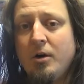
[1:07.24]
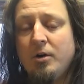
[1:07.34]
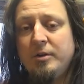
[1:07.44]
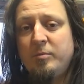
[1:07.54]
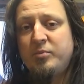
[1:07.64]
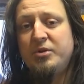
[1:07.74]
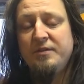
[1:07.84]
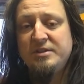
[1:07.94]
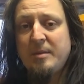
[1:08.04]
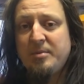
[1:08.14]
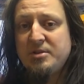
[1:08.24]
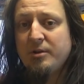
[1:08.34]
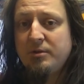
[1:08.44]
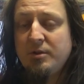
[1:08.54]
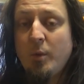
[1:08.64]
On the previous
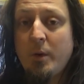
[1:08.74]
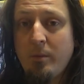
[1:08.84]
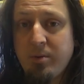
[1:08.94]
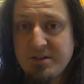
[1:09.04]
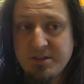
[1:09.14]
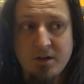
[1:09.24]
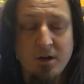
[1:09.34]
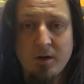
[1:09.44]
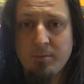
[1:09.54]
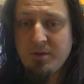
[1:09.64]
episode, we replaced the carb,